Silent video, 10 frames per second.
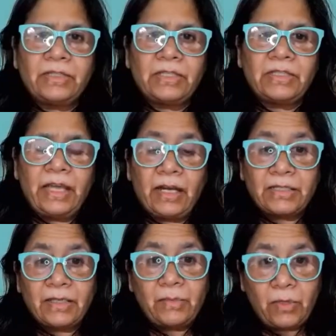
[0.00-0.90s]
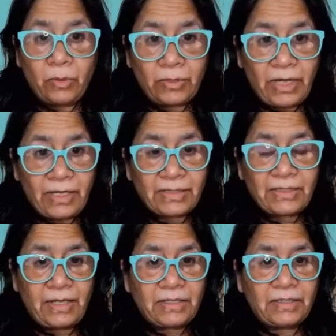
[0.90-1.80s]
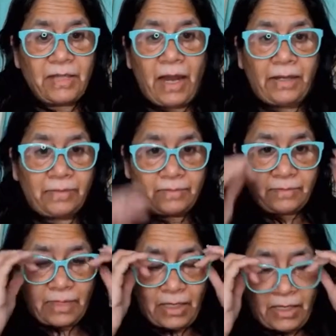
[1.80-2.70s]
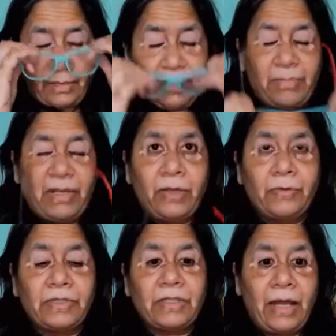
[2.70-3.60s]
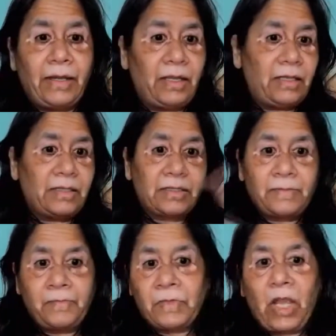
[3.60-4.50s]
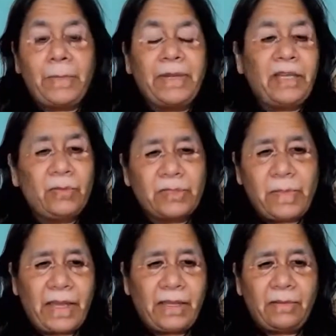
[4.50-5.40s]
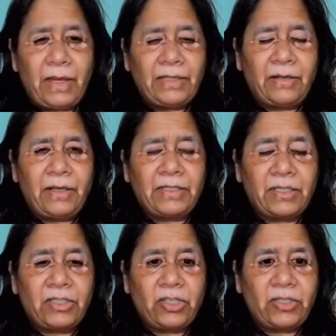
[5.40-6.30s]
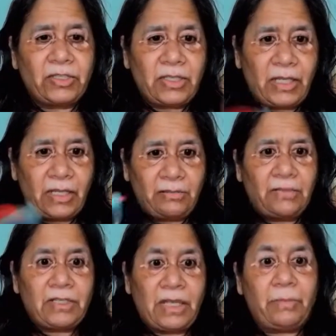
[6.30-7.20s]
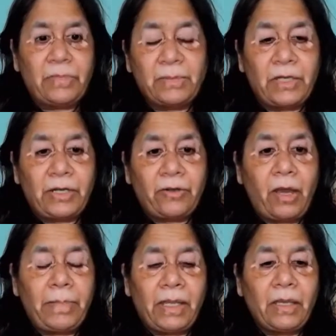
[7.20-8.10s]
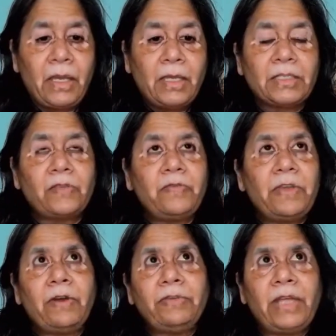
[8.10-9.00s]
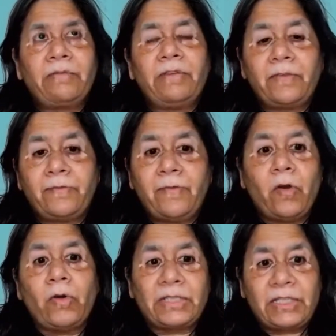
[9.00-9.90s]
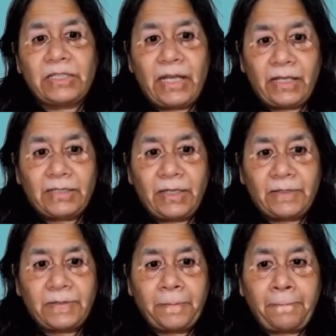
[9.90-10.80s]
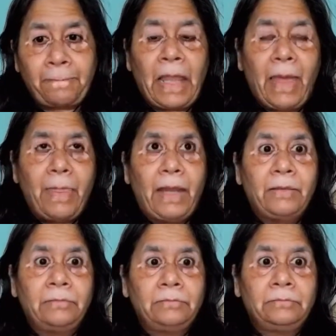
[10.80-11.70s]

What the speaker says: is there are some known data sets that people use, that is commonly used by other researchers in the similar topic. So we found there were 4 such data sets. And then,